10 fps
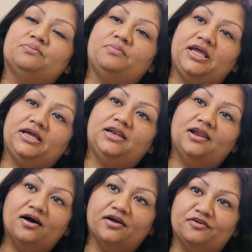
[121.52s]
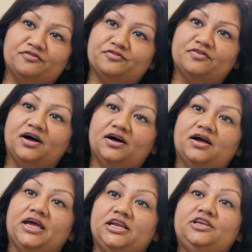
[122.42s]
make live
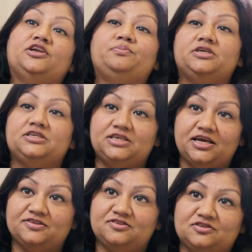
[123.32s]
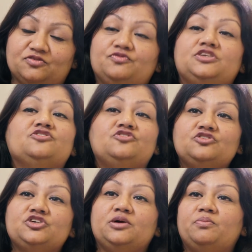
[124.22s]
uh, an encrypted text, which is
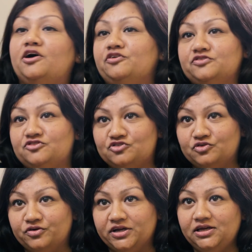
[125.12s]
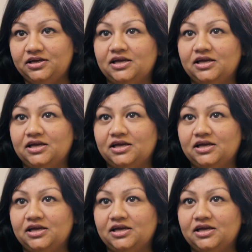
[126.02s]
usually a part of a story.